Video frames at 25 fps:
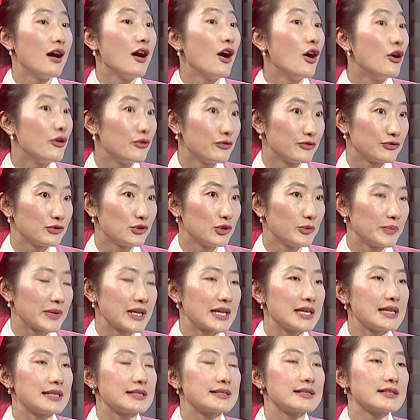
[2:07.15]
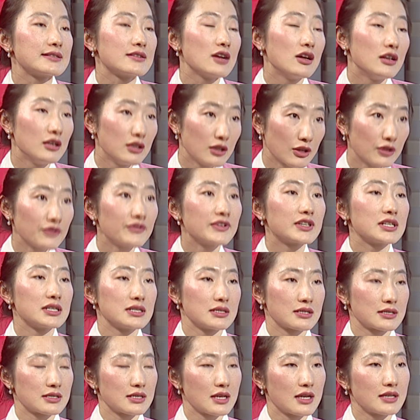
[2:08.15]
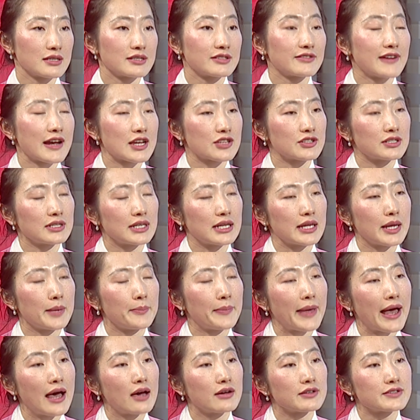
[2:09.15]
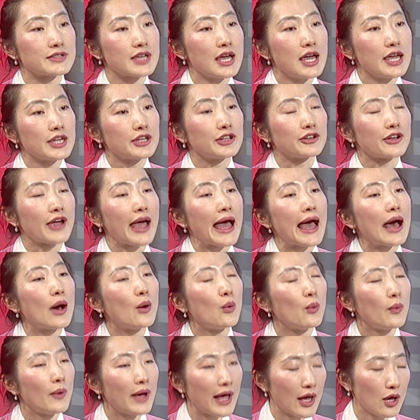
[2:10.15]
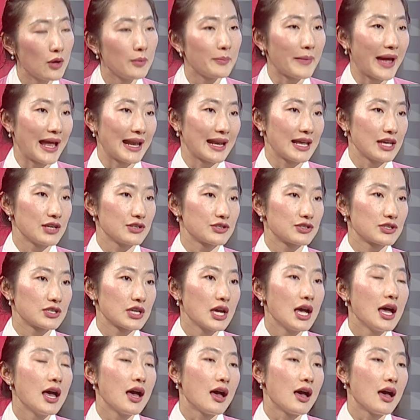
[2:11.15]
overall, because a lot of concerns are actually about, how well managed